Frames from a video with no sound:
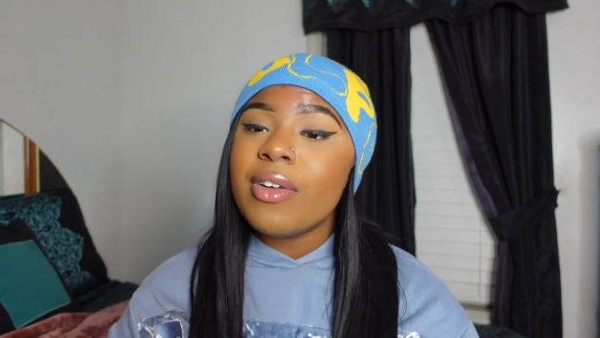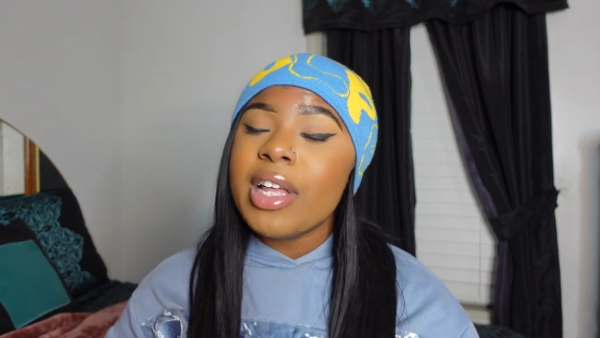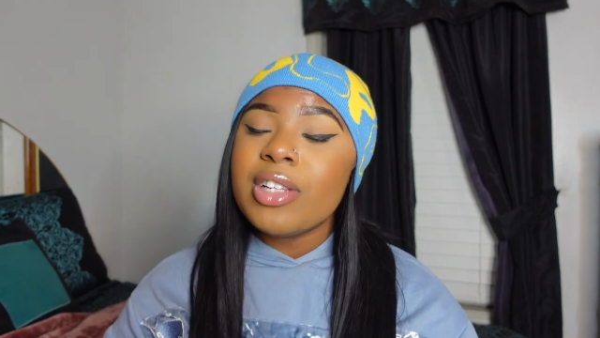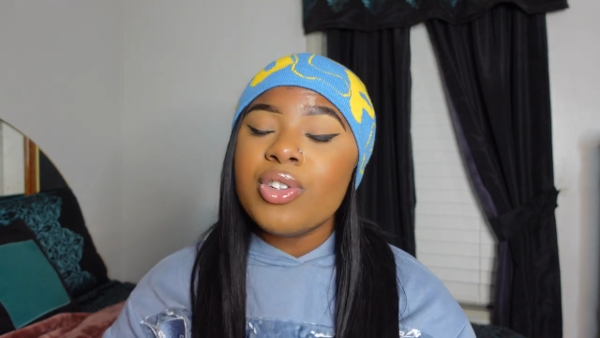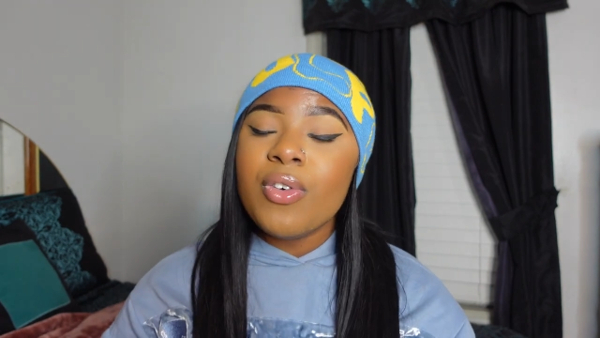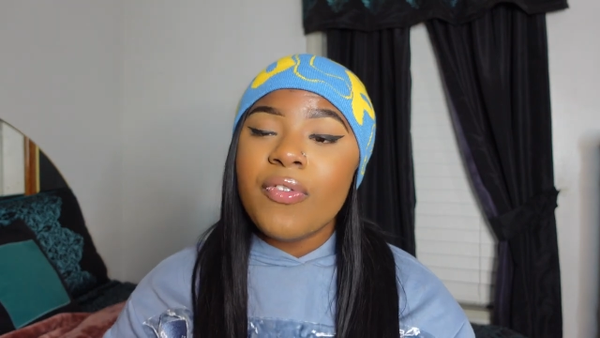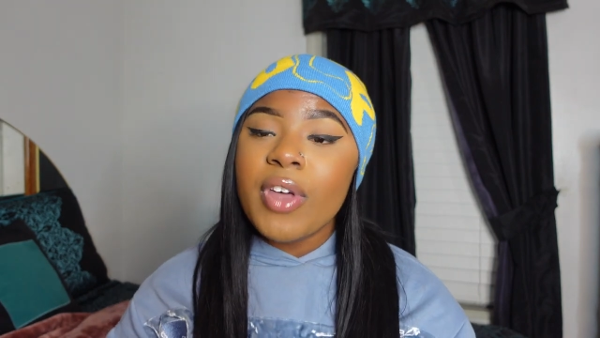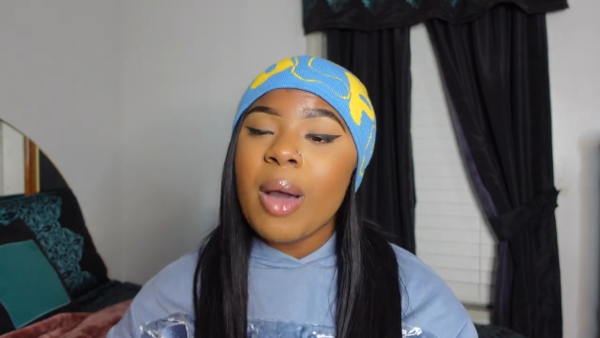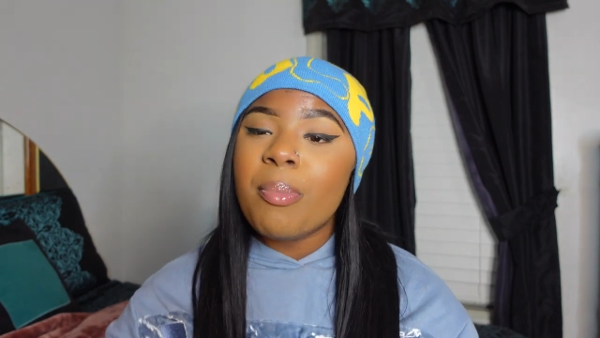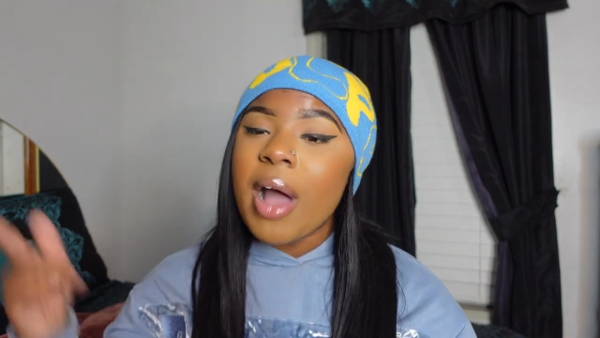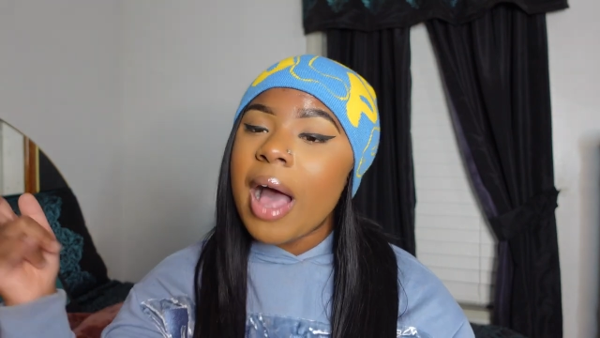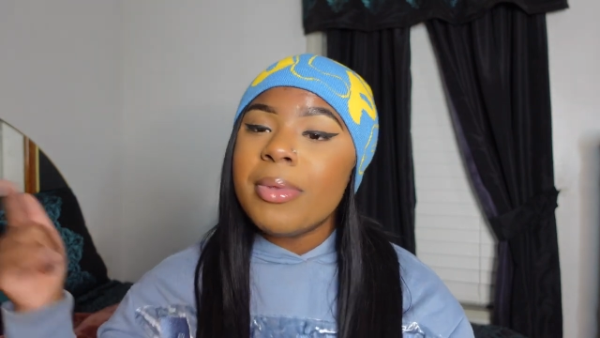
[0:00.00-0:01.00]
that you
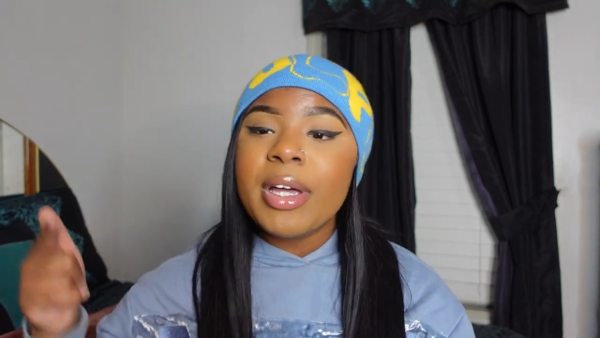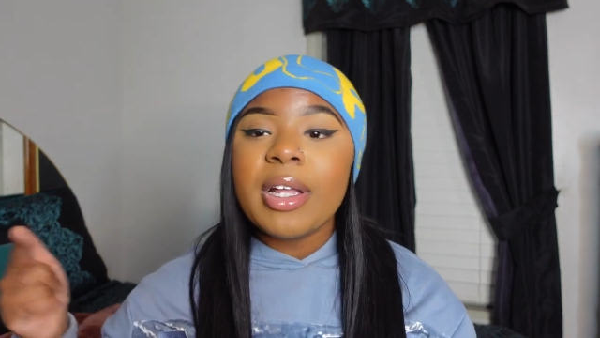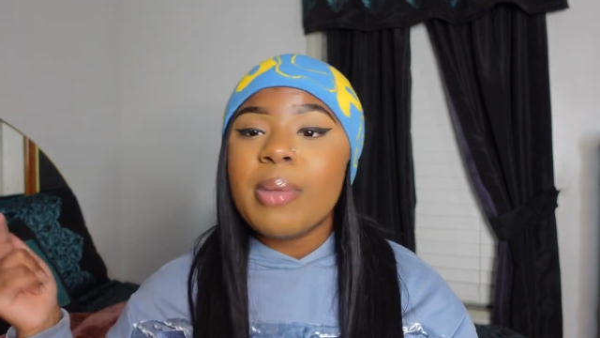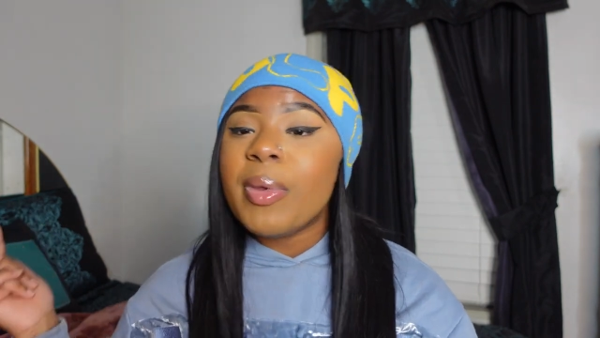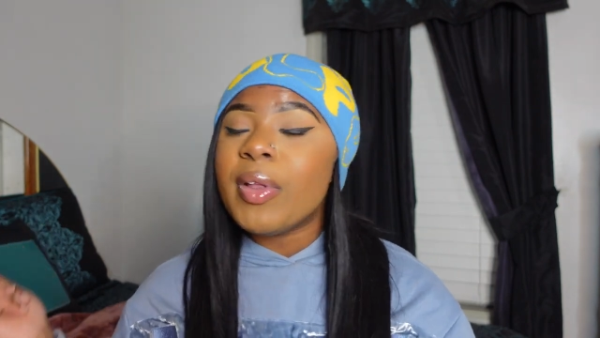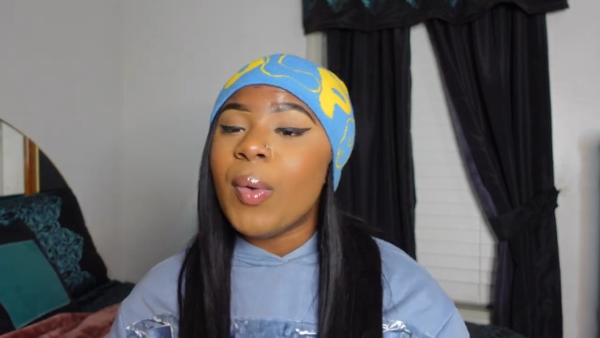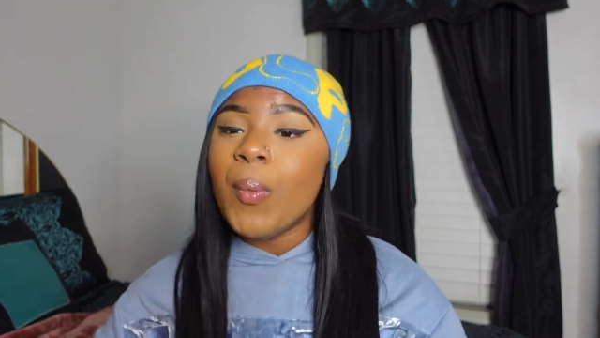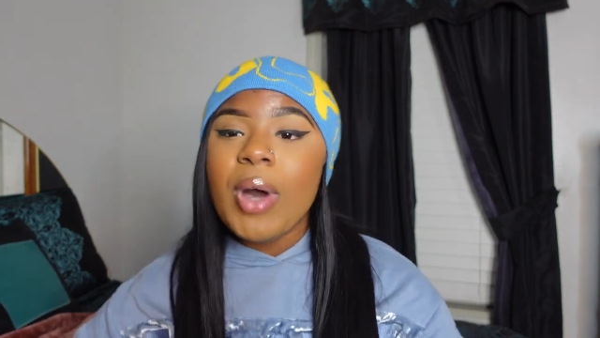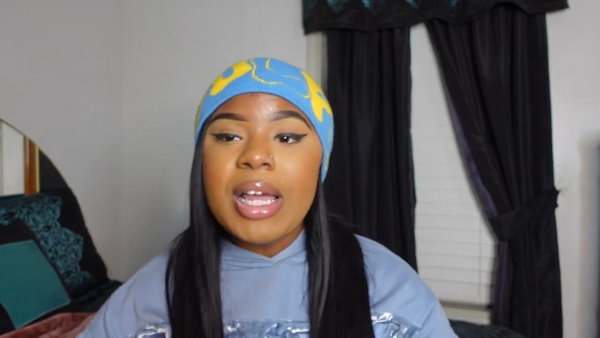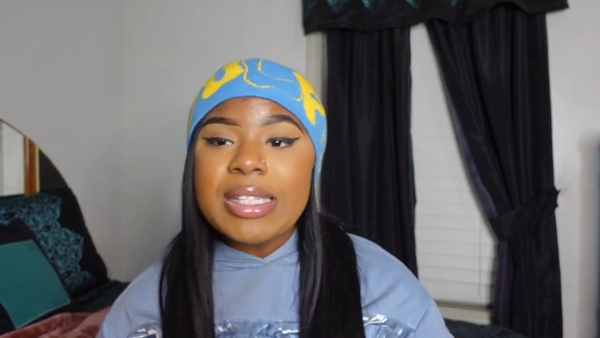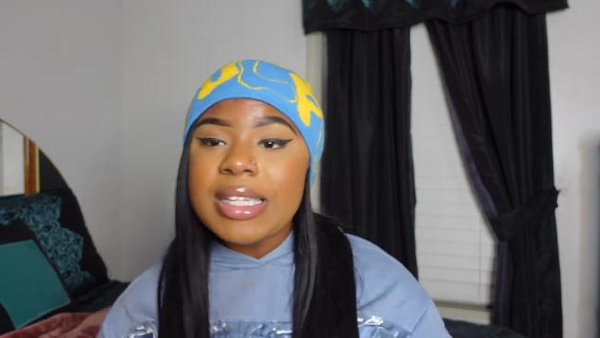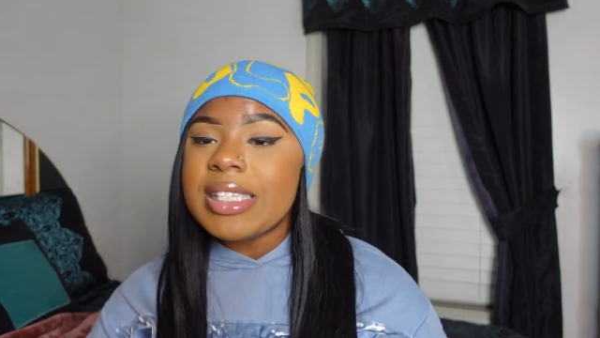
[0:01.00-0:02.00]
filmed probably could have been the
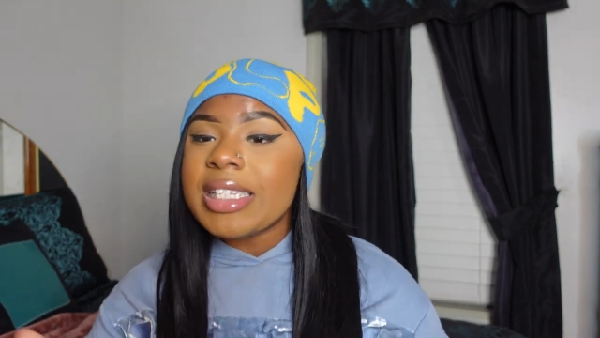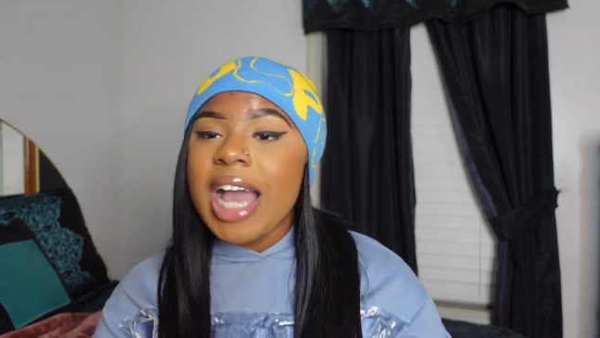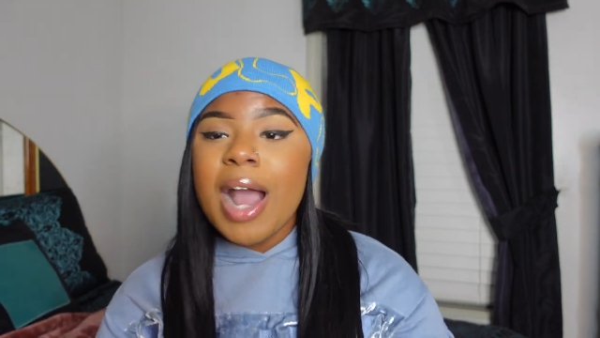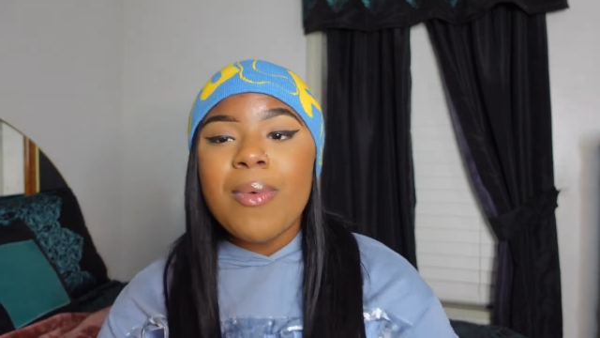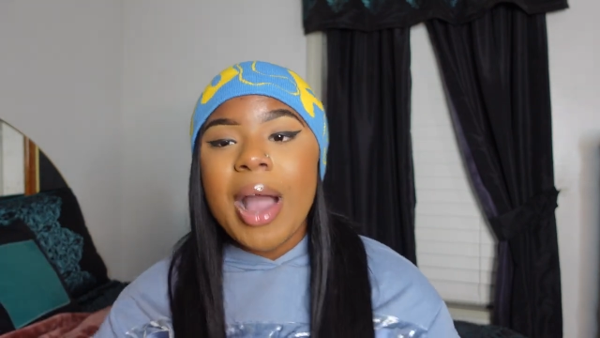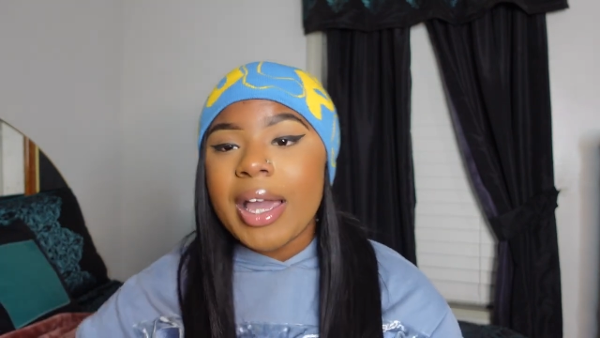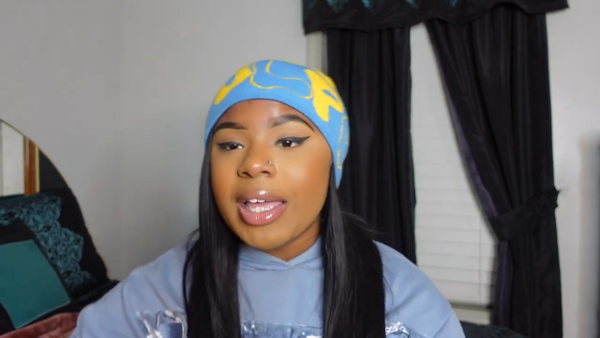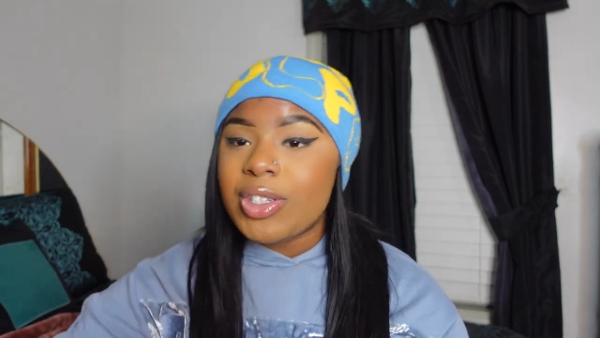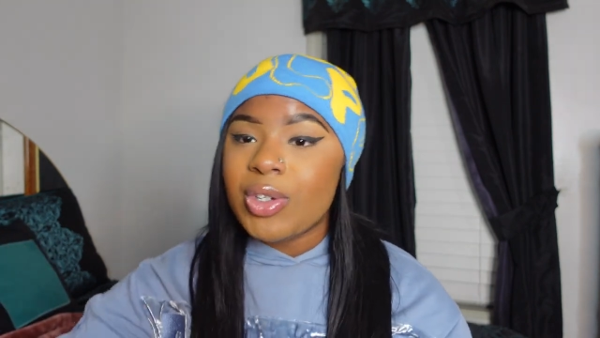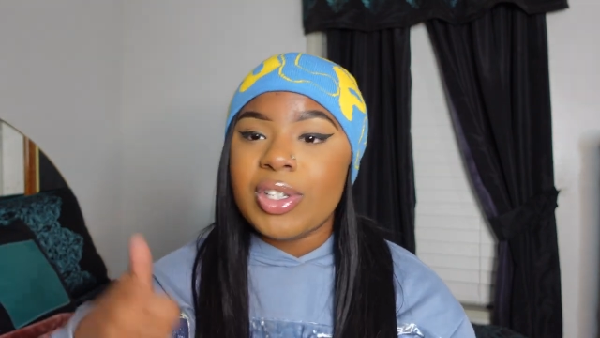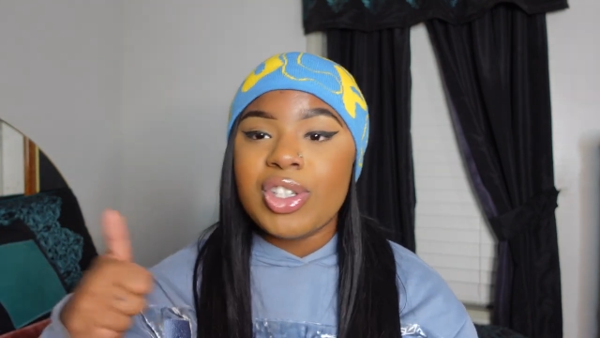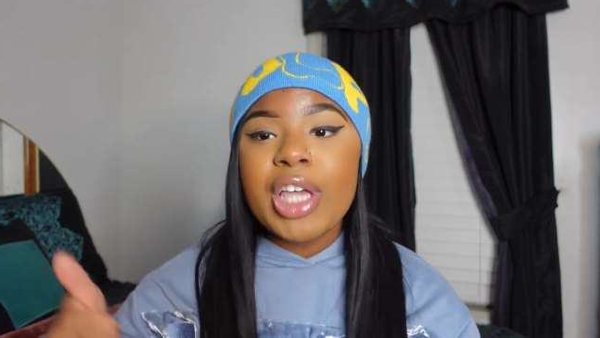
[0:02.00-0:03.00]
one to skyrocket
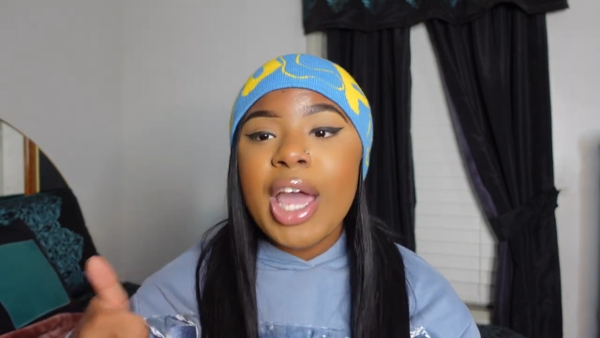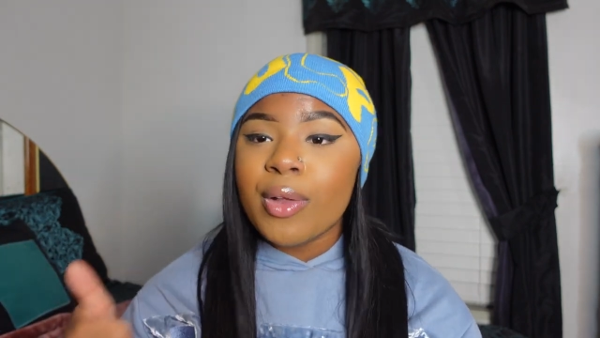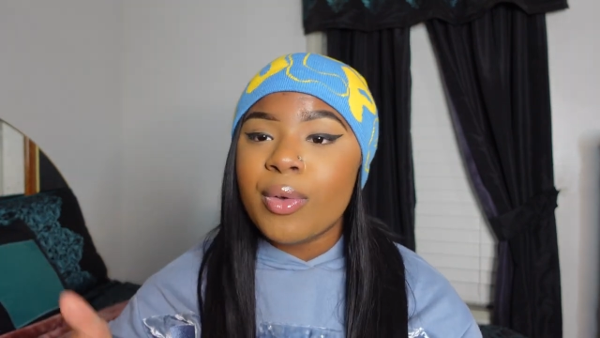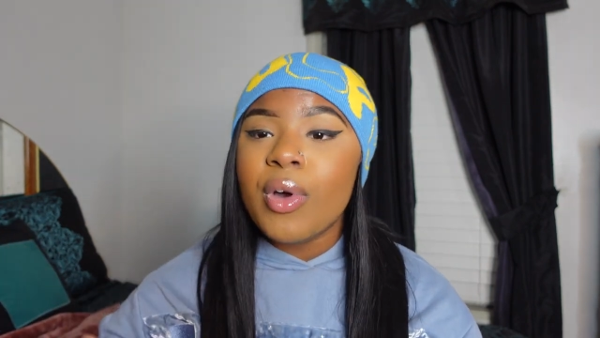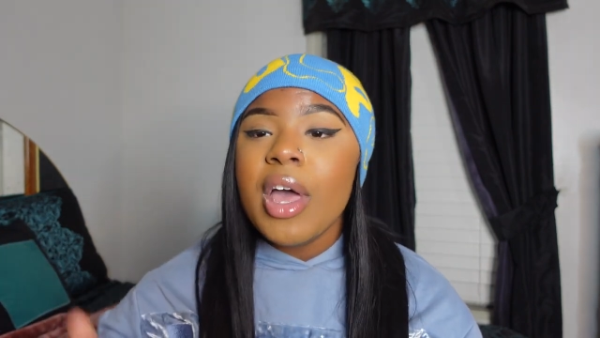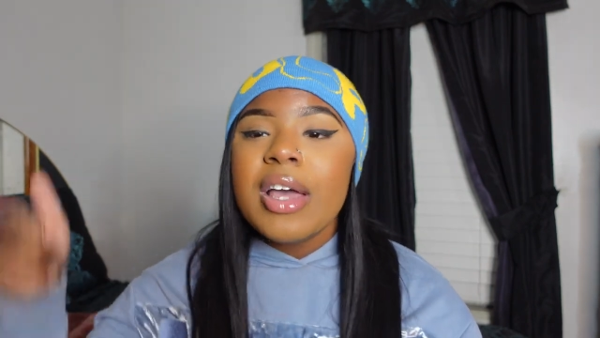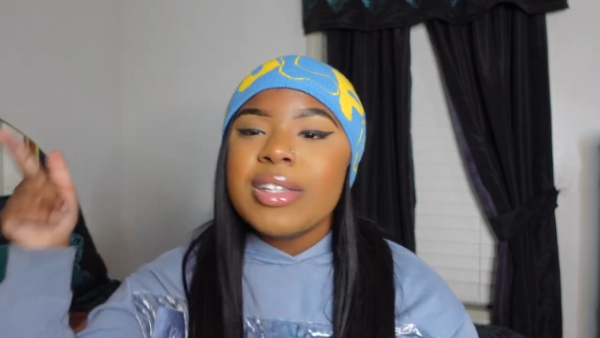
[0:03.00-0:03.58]
your channel.